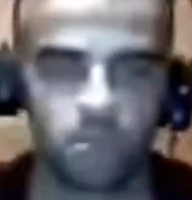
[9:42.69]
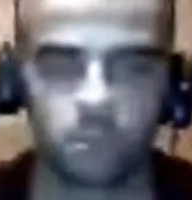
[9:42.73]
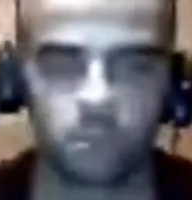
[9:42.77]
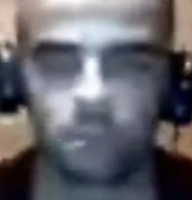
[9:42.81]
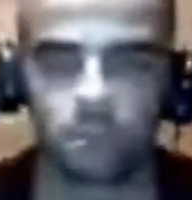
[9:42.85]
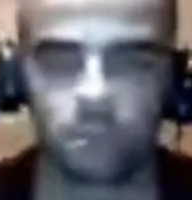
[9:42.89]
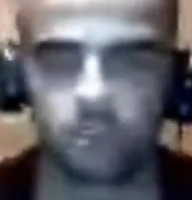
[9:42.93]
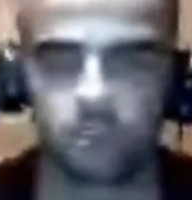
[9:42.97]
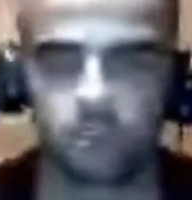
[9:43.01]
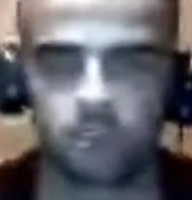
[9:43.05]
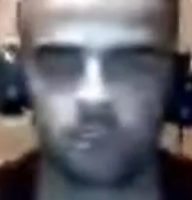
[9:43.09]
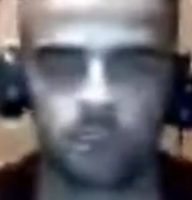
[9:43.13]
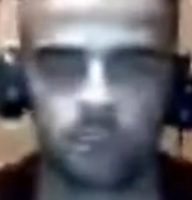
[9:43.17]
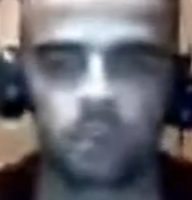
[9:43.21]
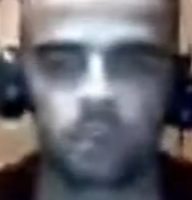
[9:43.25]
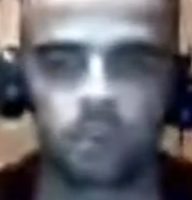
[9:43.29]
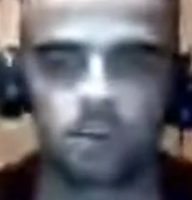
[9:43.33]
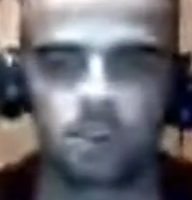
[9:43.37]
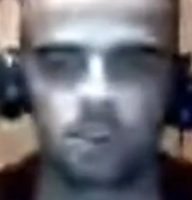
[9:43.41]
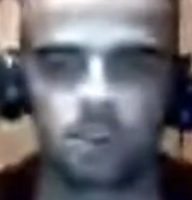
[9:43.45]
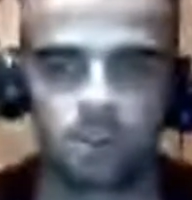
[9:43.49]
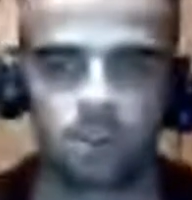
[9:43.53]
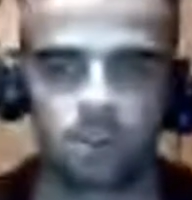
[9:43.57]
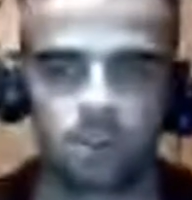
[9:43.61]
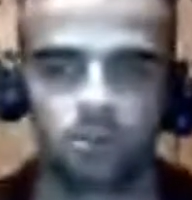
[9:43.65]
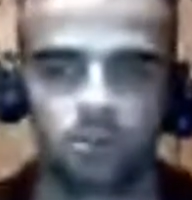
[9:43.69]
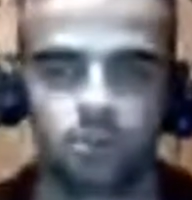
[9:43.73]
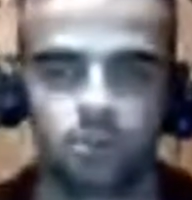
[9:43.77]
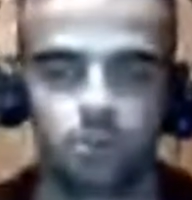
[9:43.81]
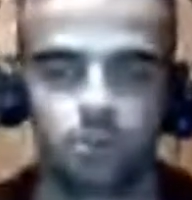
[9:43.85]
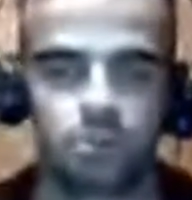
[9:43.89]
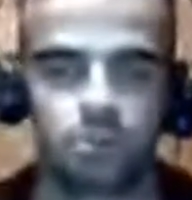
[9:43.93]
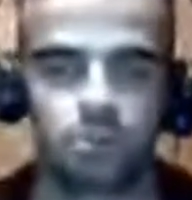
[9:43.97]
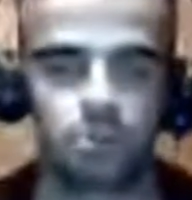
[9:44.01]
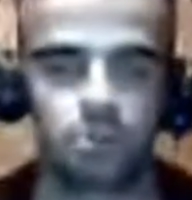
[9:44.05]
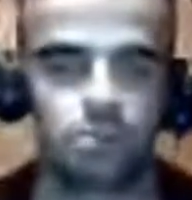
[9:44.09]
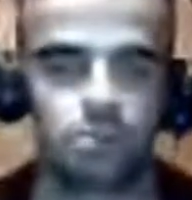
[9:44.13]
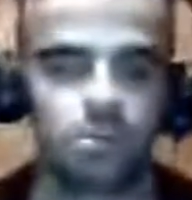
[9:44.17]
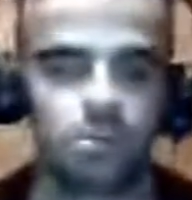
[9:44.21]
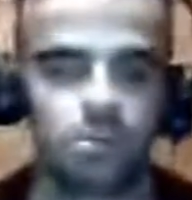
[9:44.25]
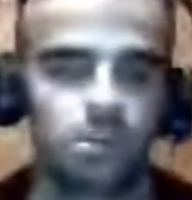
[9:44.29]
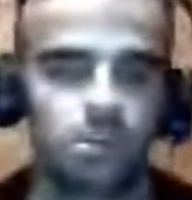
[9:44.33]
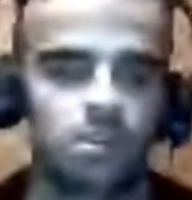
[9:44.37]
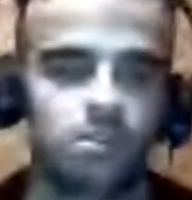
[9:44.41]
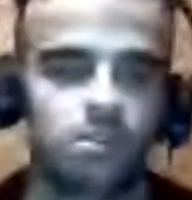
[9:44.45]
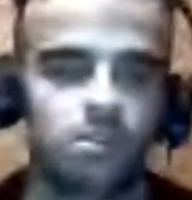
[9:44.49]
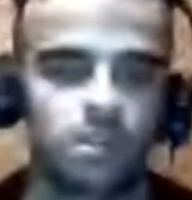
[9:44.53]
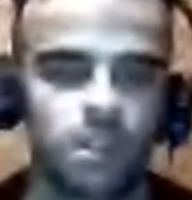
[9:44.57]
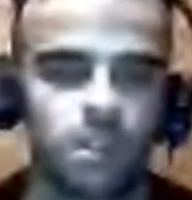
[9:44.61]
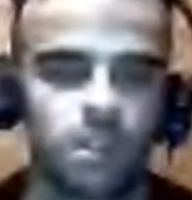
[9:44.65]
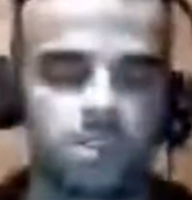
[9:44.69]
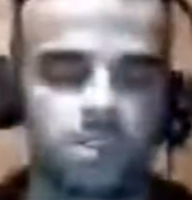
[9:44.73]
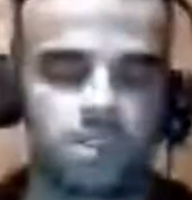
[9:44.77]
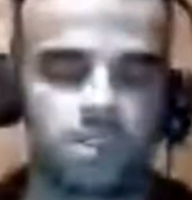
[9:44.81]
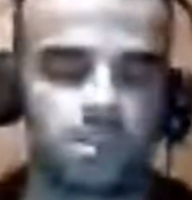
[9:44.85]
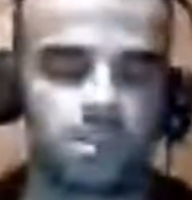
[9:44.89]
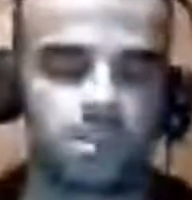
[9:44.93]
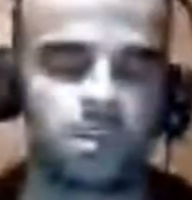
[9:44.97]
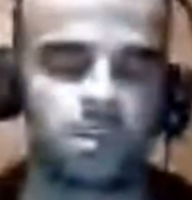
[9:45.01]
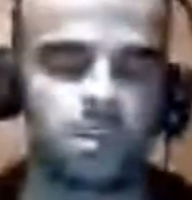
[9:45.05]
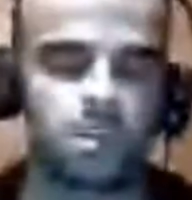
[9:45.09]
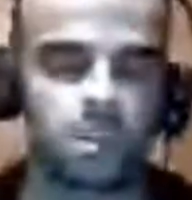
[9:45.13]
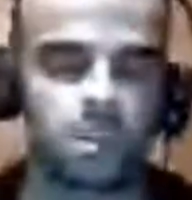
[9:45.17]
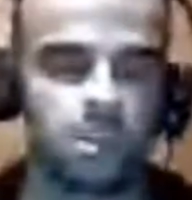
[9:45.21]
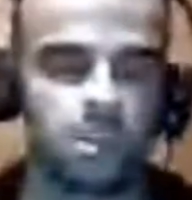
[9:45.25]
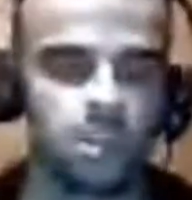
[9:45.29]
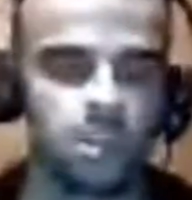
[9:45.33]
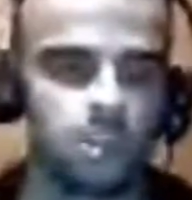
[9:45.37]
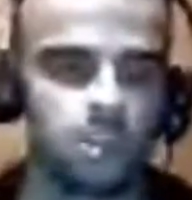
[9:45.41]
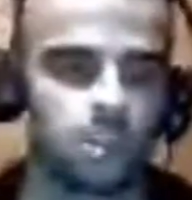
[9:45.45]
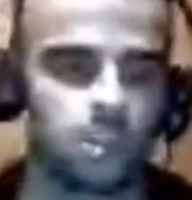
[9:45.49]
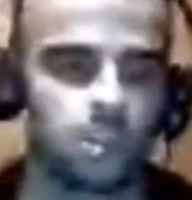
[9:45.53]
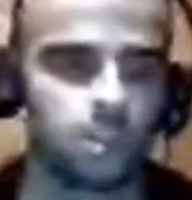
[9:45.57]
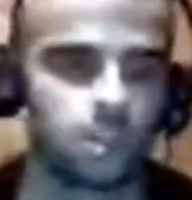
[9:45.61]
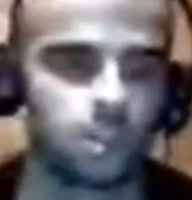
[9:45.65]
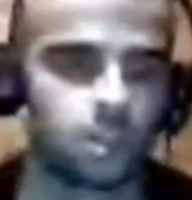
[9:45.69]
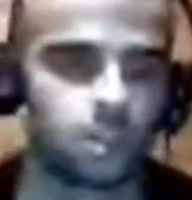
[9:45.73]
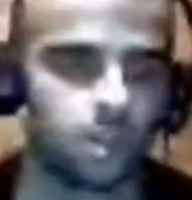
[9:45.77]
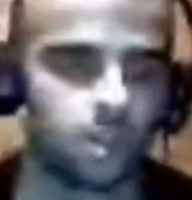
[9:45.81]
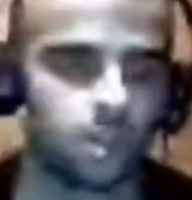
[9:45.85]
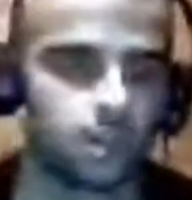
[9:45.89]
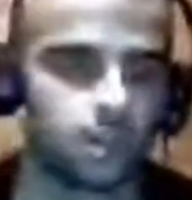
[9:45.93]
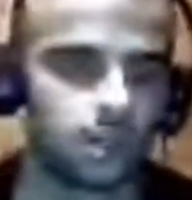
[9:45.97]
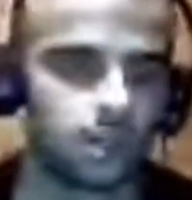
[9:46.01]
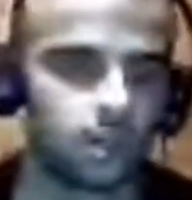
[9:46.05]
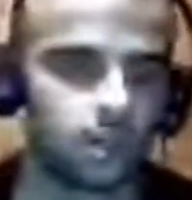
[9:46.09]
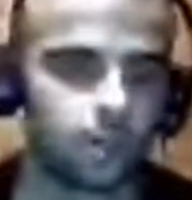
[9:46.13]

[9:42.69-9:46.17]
But instead of choosing, let's say, uh,